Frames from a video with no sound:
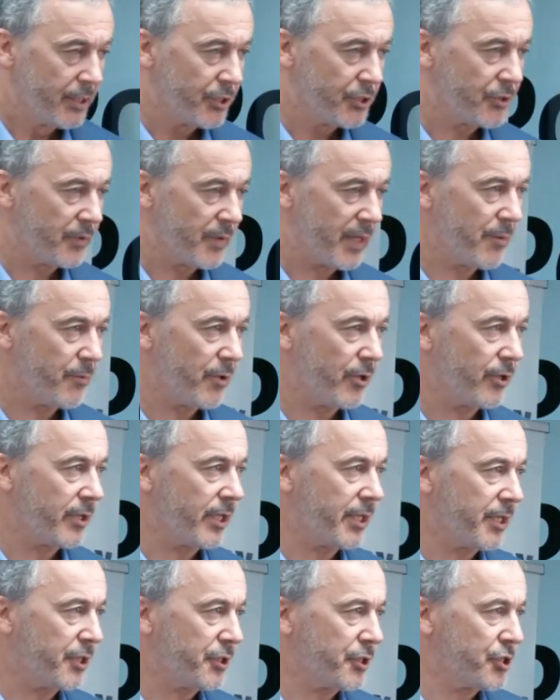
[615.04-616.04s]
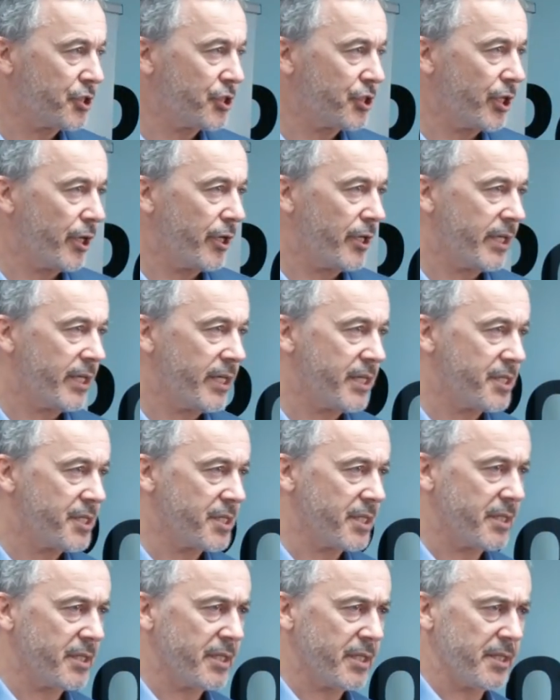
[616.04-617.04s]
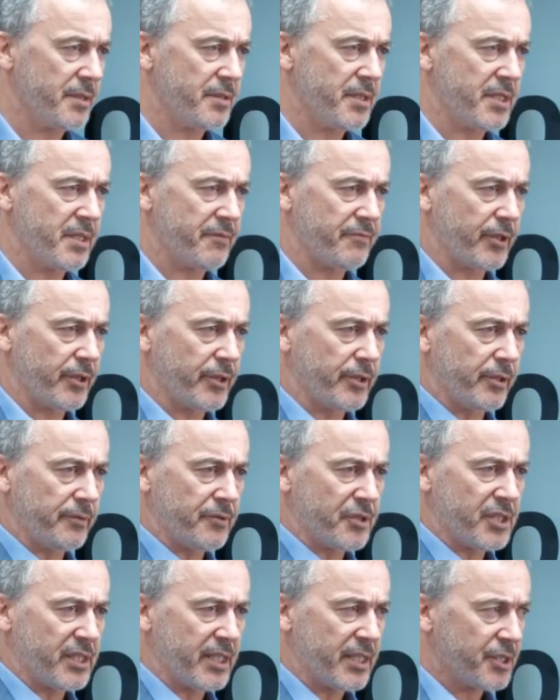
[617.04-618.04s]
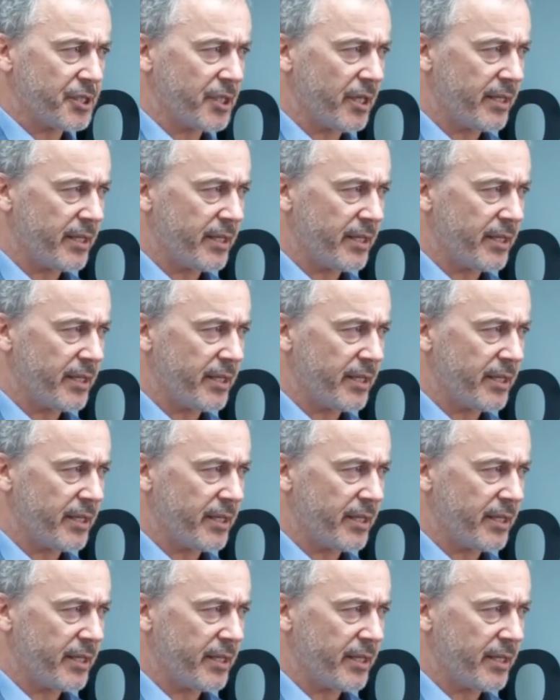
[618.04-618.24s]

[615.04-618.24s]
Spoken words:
So they were looking at the Saudis and the different Gulf states,